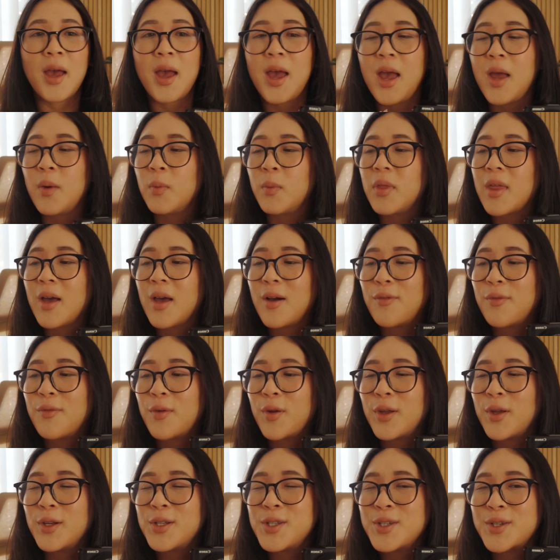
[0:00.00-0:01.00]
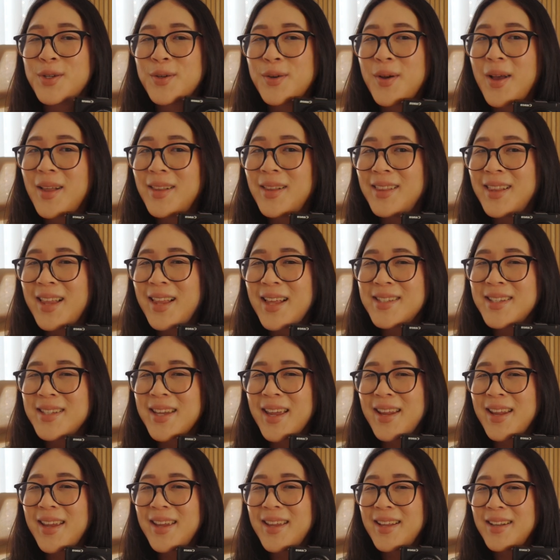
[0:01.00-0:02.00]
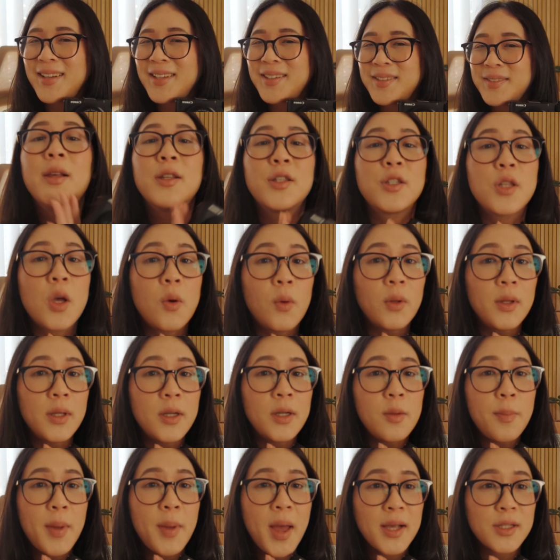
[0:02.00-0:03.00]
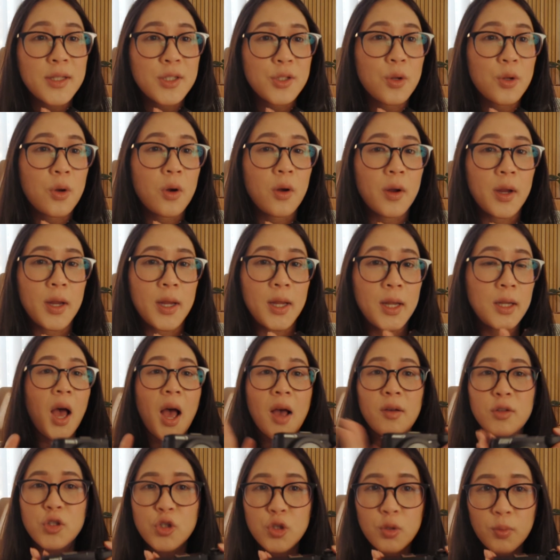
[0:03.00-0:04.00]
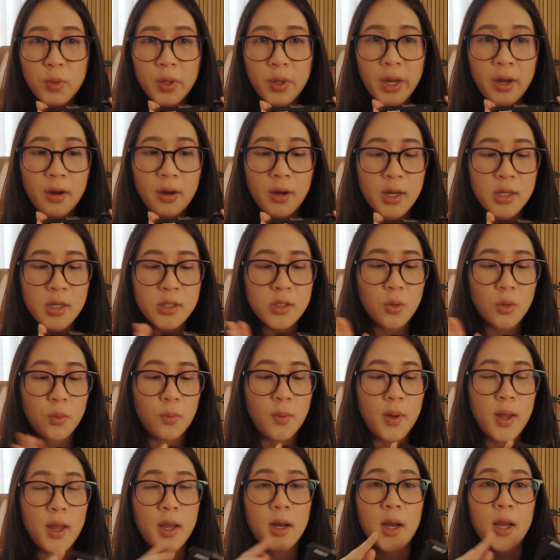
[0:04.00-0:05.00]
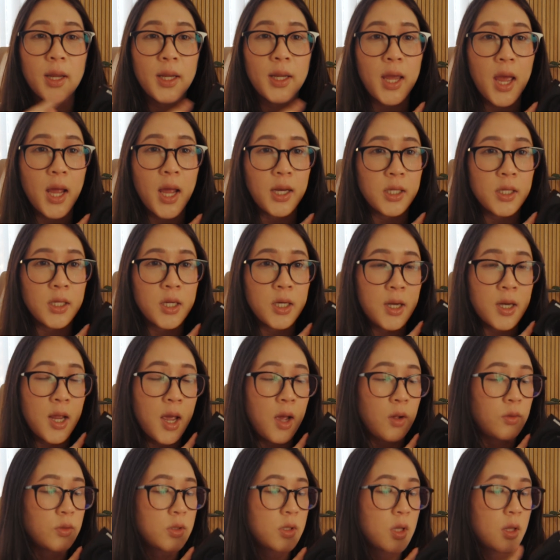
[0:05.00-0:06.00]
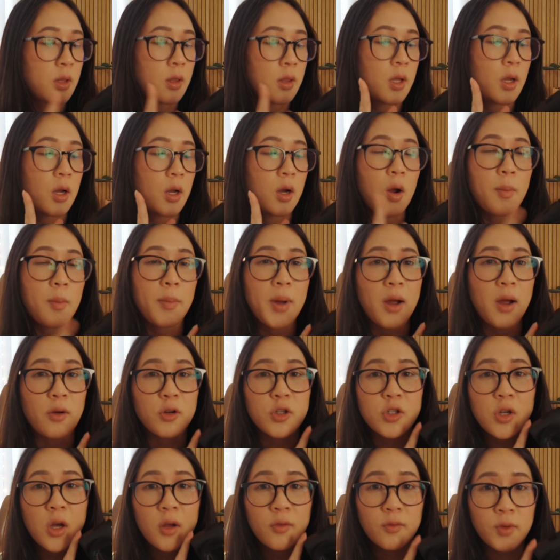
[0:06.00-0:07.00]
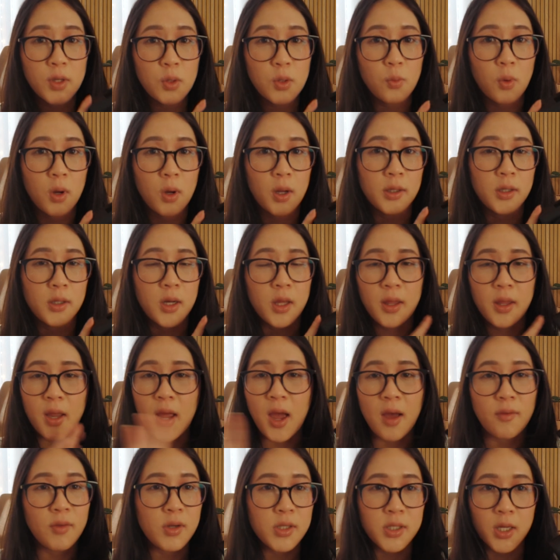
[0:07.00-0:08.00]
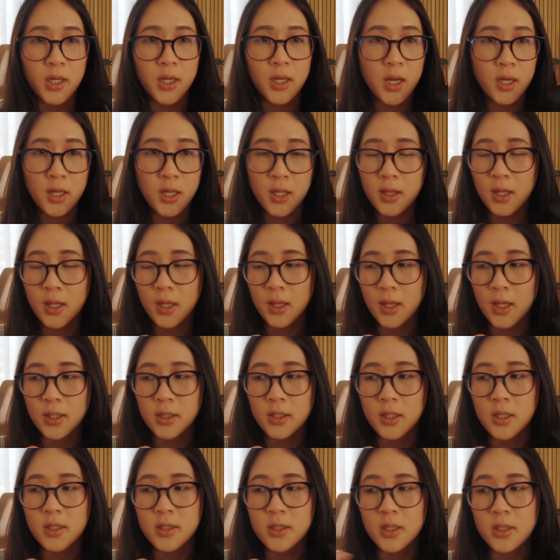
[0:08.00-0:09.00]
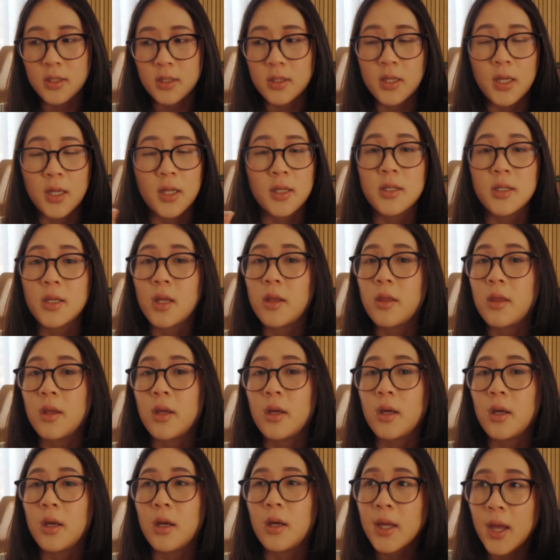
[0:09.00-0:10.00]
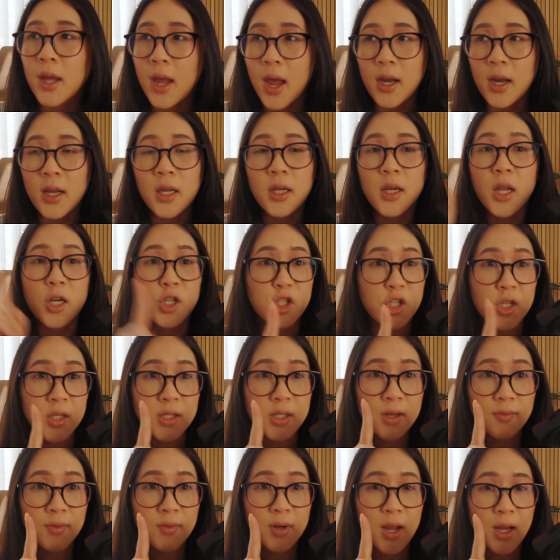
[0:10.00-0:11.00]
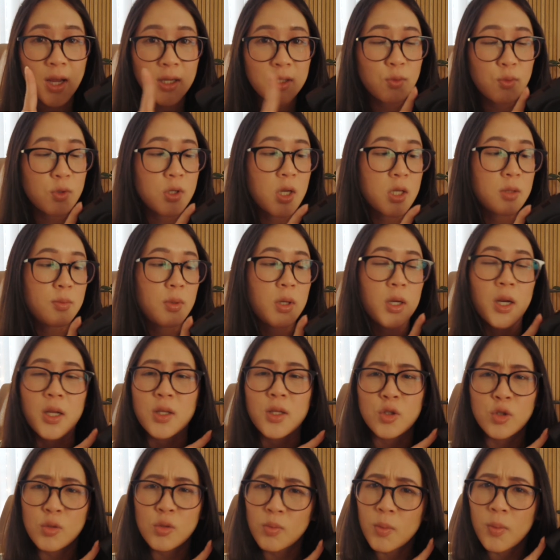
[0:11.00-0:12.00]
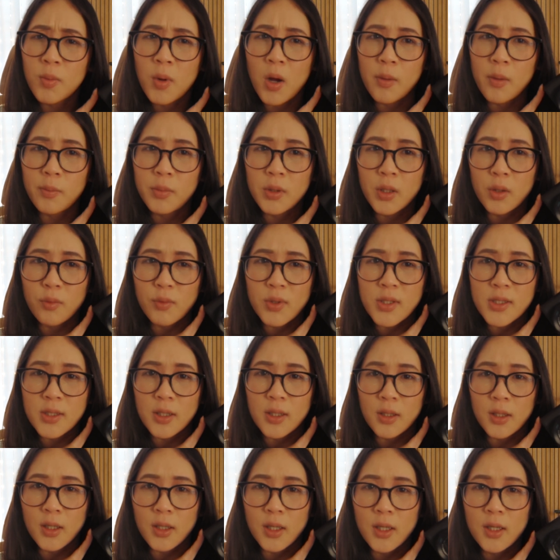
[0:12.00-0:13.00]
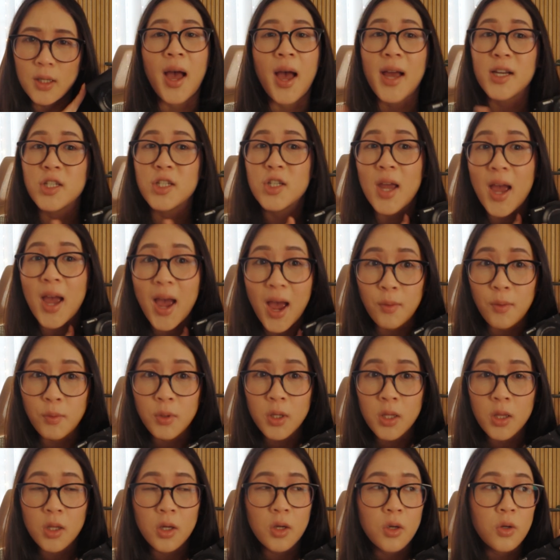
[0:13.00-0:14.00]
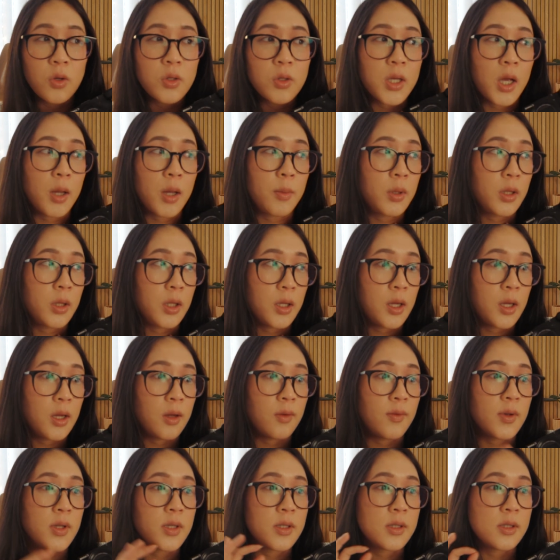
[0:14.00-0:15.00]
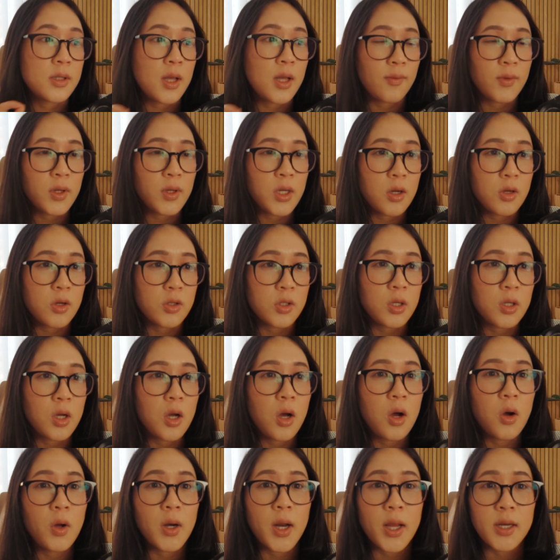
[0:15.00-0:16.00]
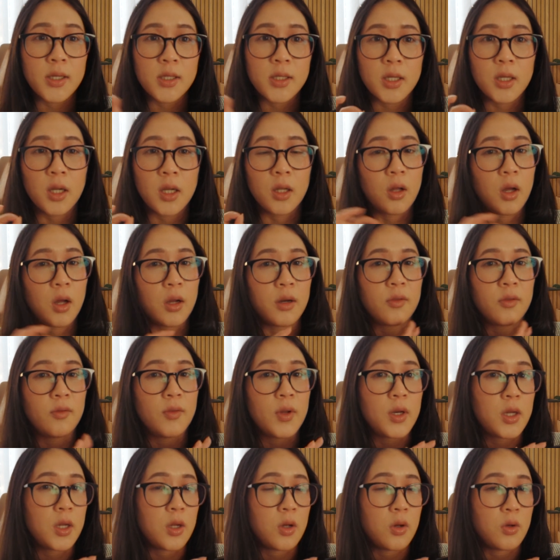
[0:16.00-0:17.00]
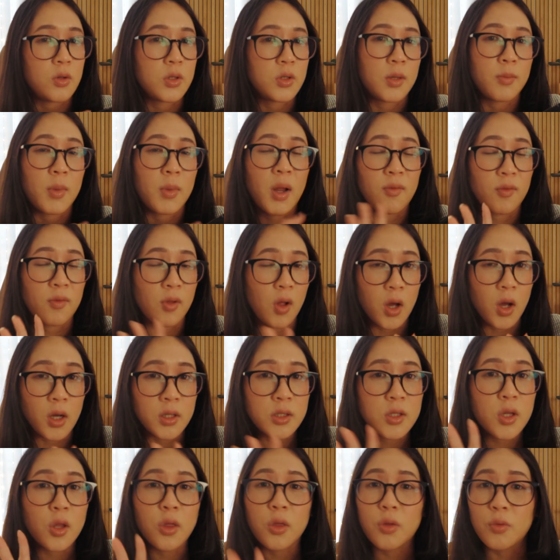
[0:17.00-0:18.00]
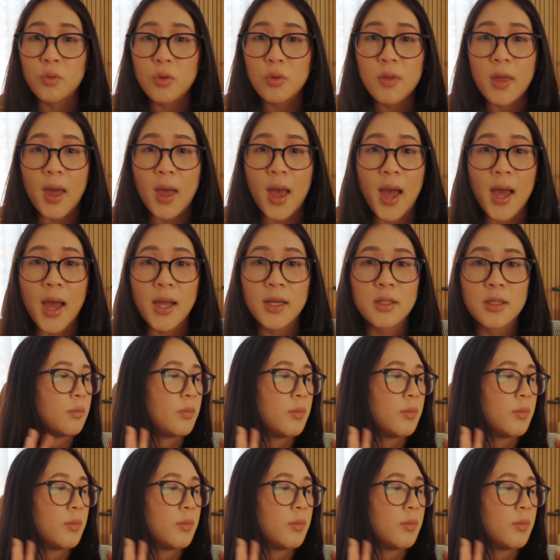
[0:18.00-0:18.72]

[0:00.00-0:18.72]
And without further ado, let's get in. So a little backstory. I was super curious when Canon announced their Powershot V1. They haven't done anything like this since the Canon G7X, which has been super popular recently. I actually had one of those, I believe, 7 years ago, and I did a lot of videos in my vlogs through that.